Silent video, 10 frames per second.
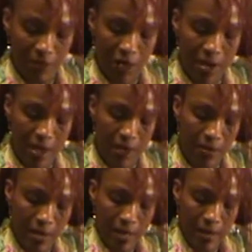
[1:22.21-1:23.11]
For now,
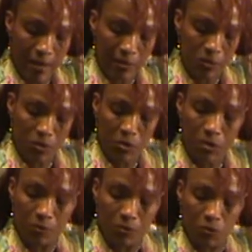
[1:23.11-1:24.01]
let's
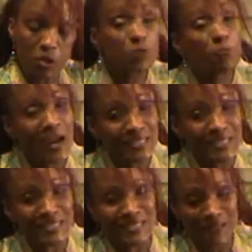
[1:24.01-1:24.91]
just
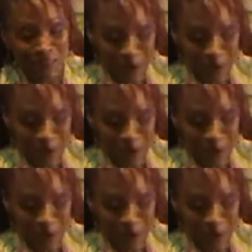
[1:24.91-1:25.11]
practice